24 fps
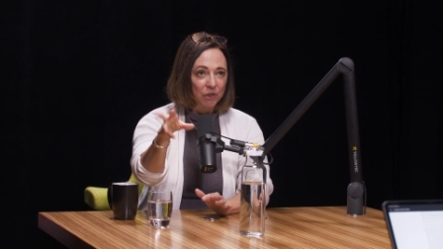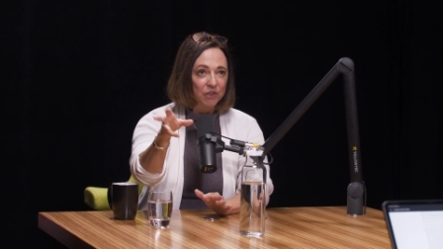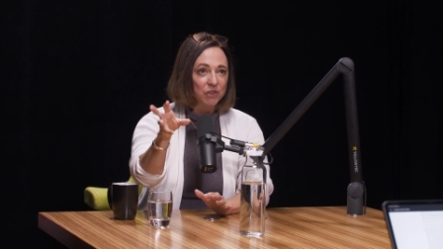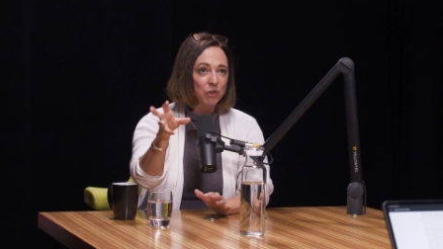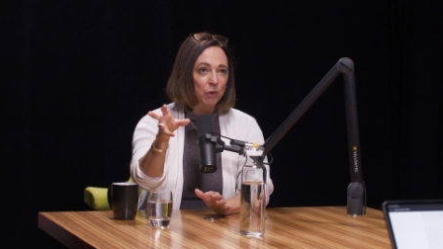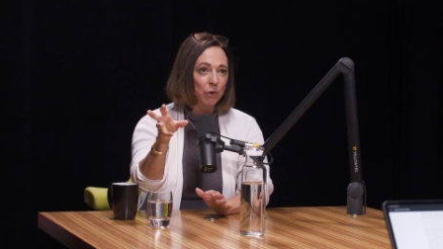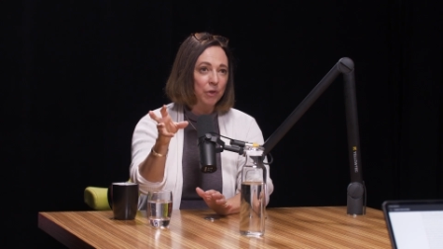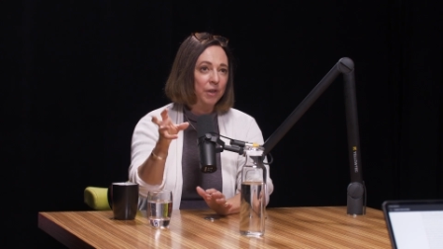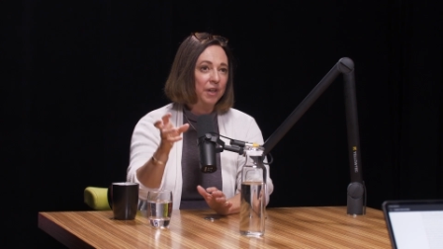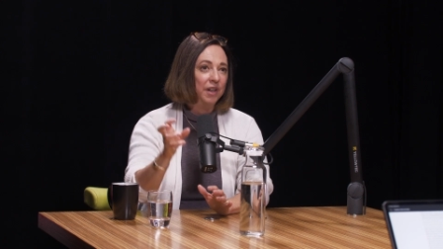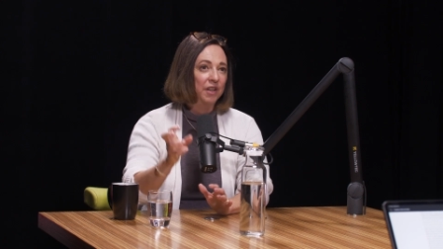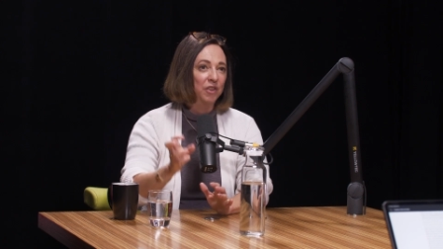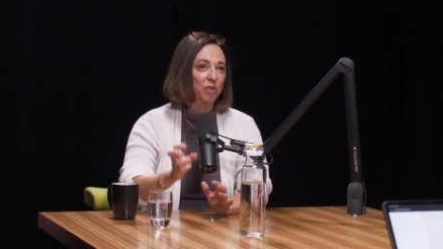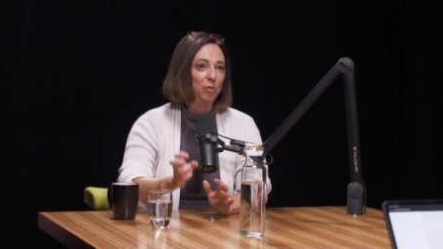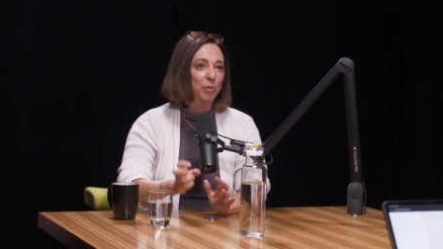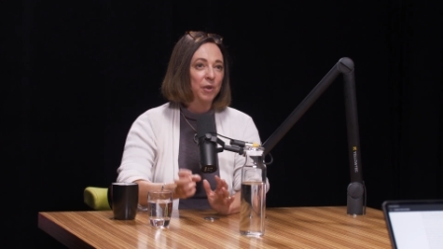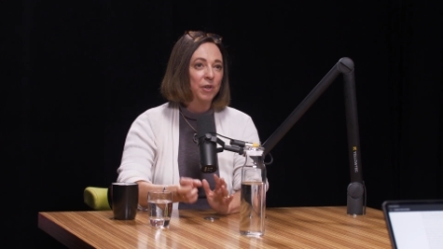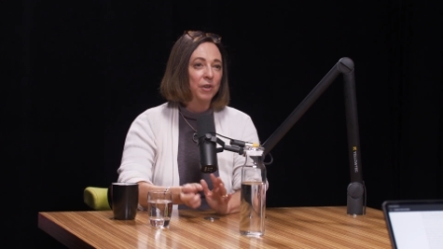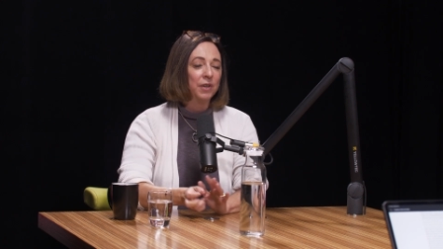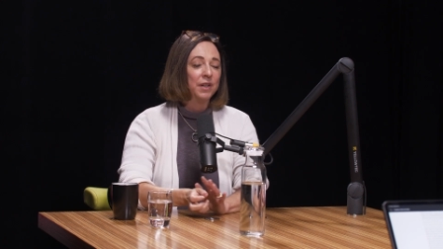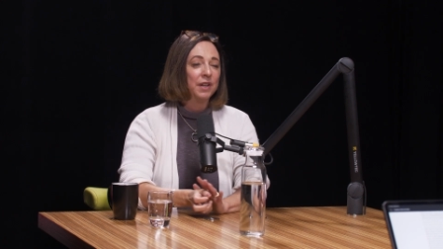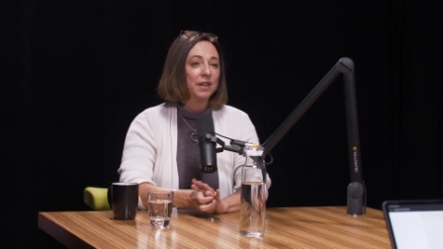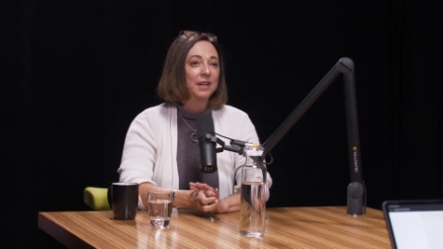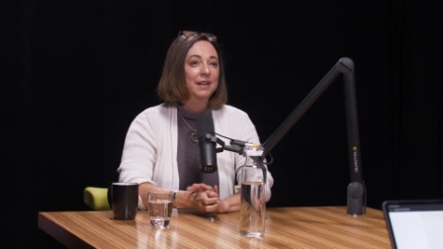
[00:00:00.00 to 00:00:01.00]
the story in the
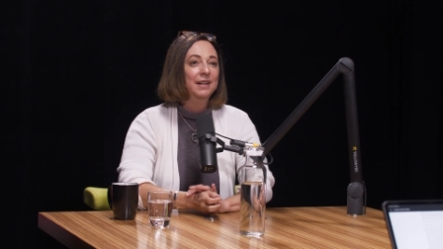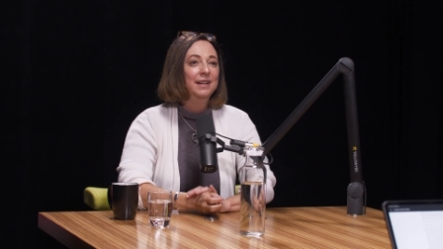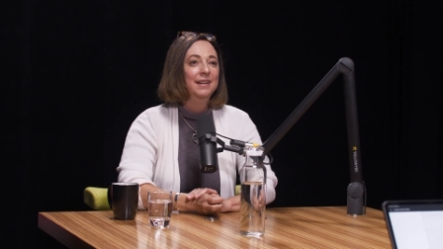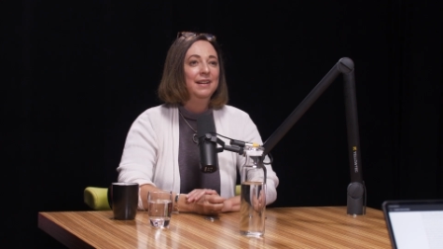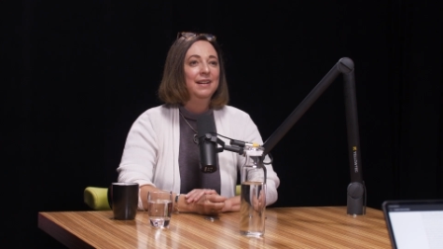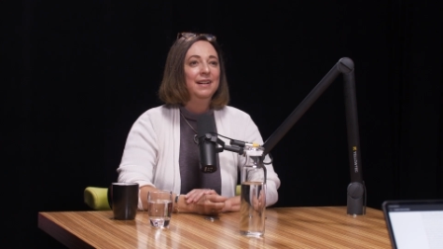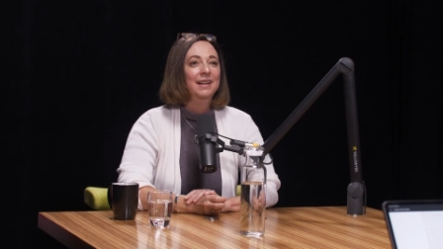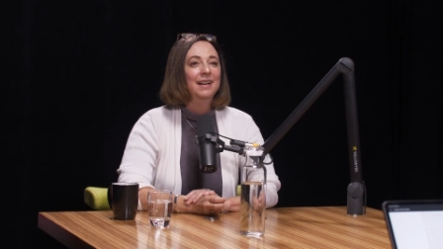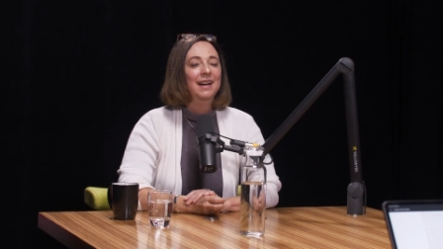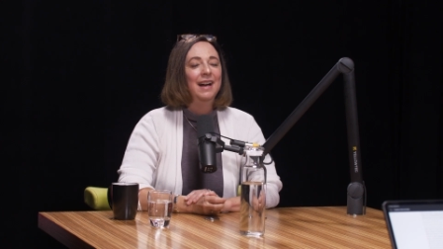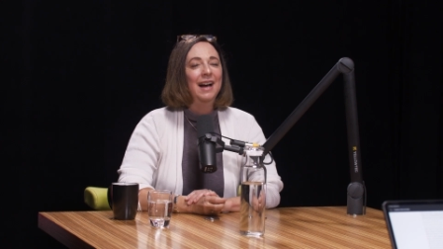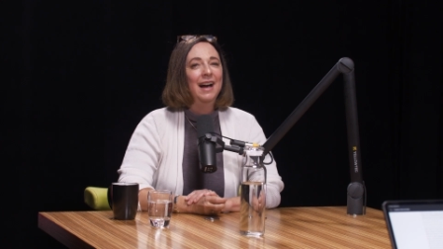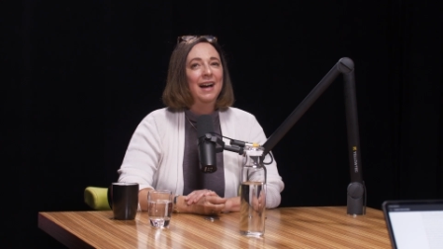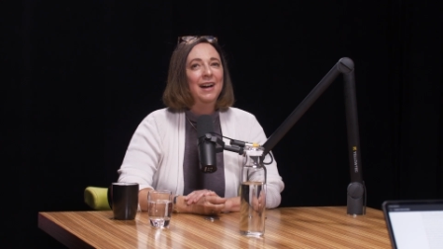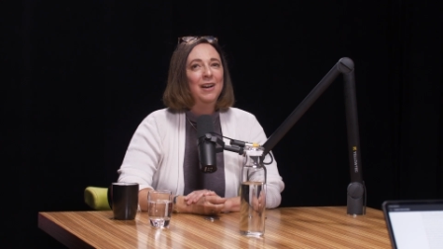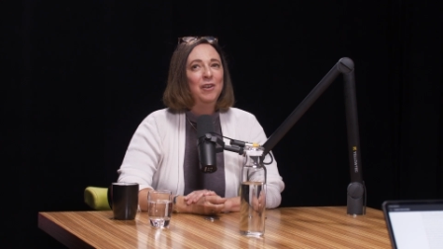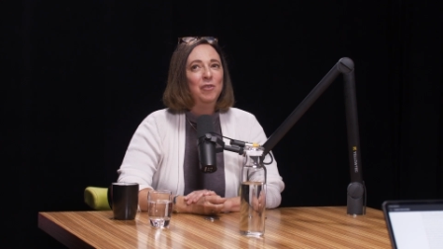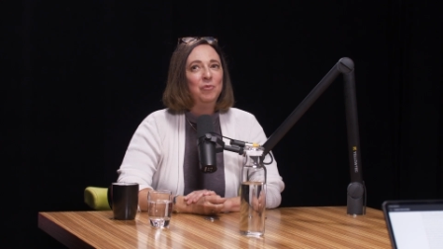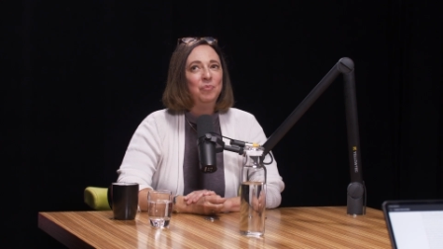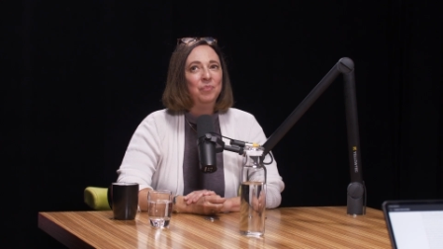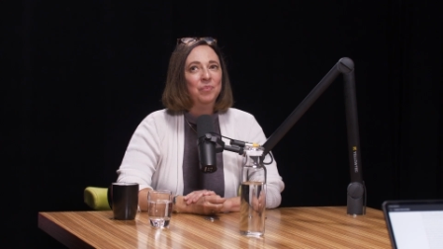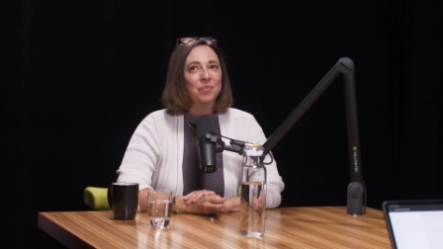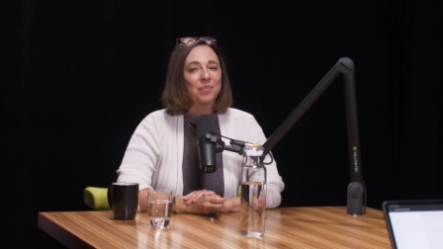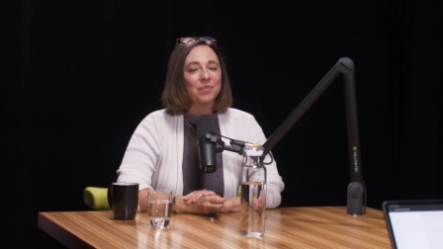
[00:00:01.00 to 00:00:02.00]
book. Mm-hmm.
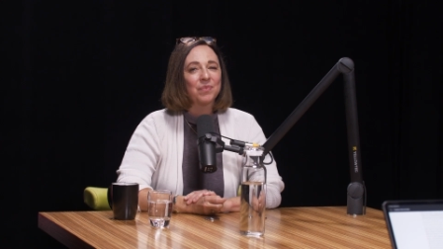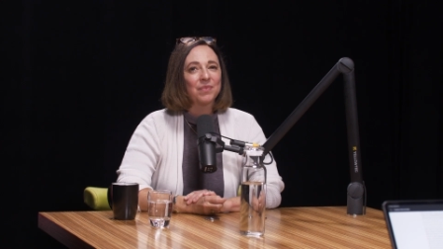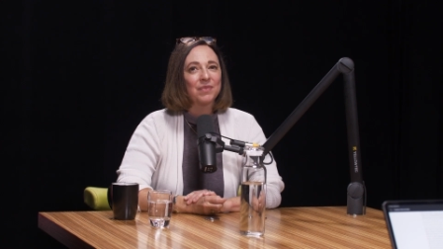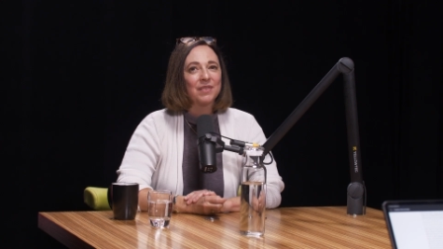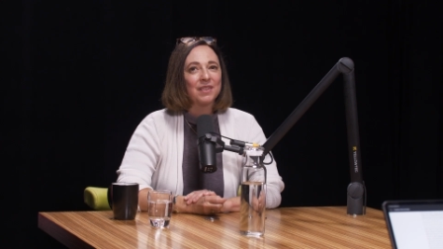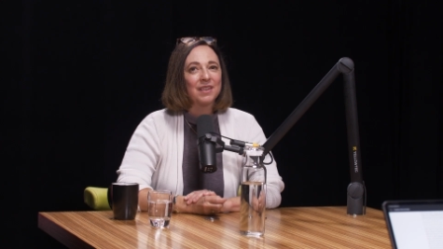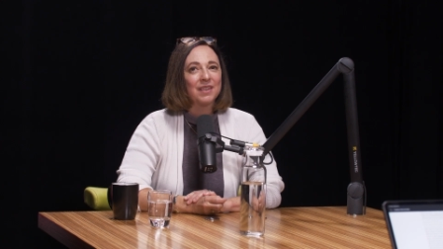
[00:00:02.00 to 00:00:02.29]
Um,